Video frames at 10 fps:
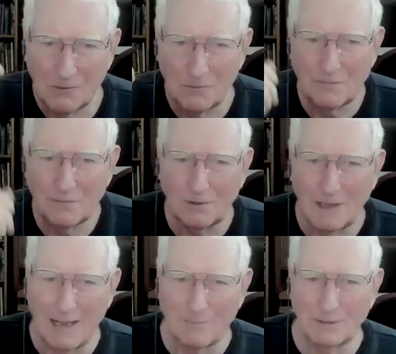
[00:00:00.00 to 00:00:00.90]
We feel
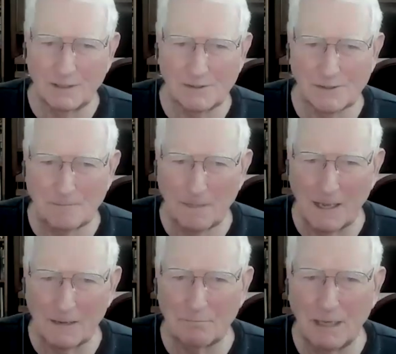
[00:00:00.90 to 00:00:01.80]
happiness
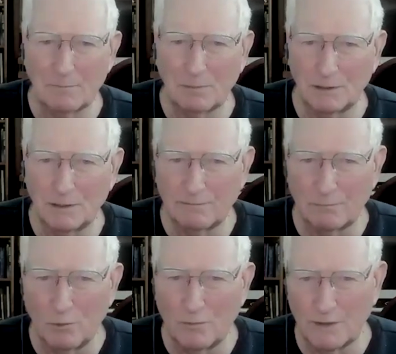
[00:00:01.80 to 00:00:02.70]
at make believe
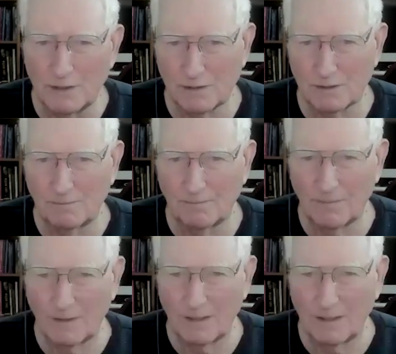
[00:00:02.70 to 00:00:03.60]
movies,
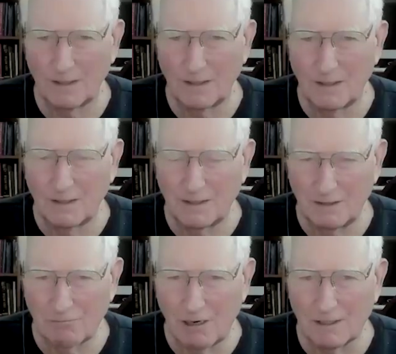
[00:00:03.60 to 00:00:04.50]

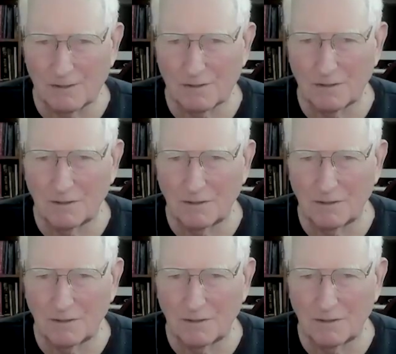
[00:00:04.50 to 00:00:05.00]
he writes.